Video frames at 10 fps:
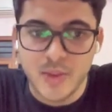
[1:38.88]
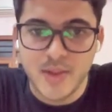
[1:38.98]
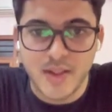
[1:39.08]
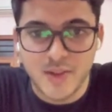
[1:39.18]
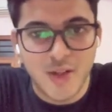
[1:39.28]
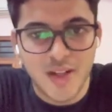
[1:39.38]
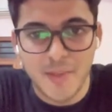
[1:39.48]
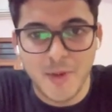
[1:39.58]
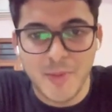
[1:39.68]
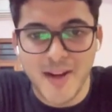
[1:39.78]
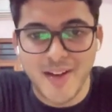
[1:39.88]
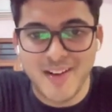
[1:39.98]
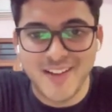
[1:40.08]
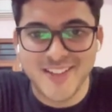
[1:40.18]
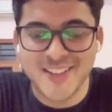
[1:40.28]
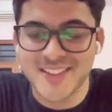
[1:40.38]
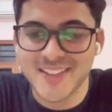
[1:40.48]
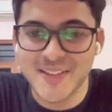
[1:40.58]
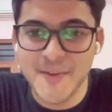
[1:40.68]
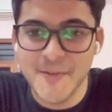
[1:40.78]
So that's all about my introduction.